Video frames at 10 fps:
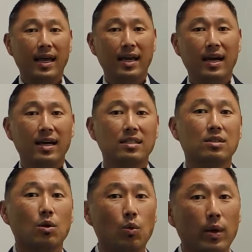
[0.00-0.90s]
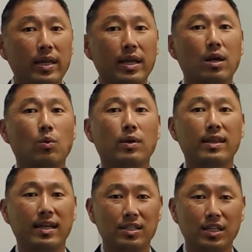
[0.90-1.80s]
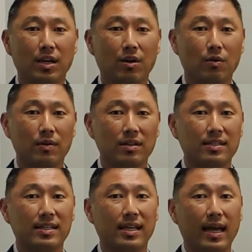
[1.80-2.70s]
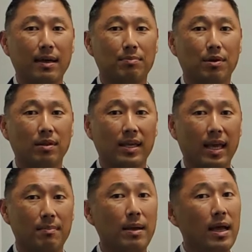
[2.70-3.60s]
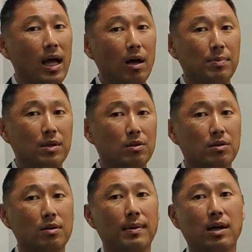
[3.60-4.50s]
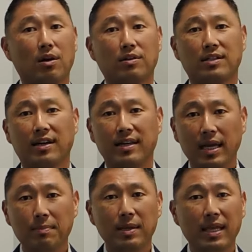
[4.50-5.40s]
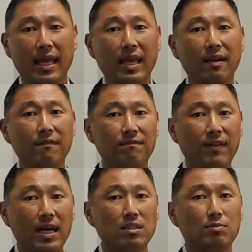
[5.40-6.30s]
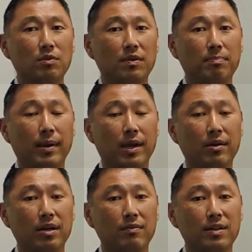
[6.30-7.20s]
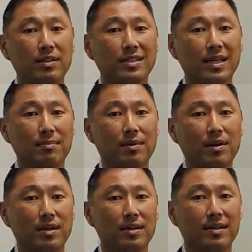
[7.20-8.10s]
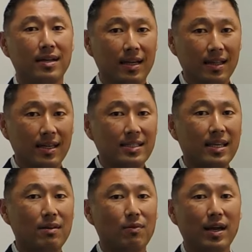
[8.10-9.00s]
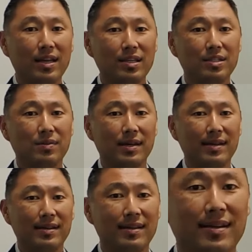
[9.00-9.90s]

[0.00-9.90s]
Hey guys, Gwen here with Intero Real Estate at Burlingame, helping you learn about our dynamic and fast-moving Bay Area real estate market. Let's get right into it.